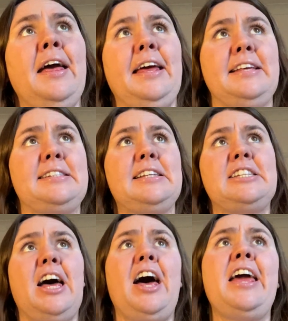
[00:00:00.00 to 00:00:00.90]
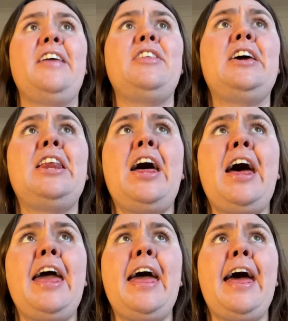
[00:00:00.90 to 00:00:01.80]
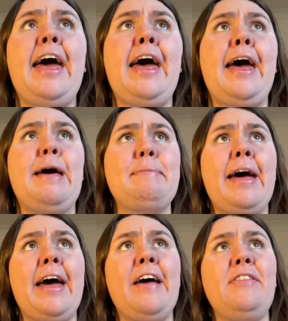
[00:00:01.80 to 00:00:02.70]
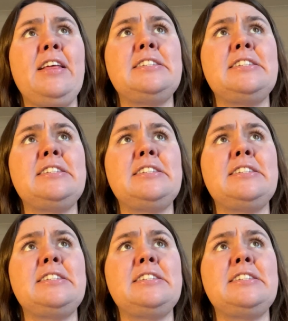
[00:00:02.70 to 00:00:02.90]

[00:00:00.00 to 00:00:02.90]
It's the time that I am and the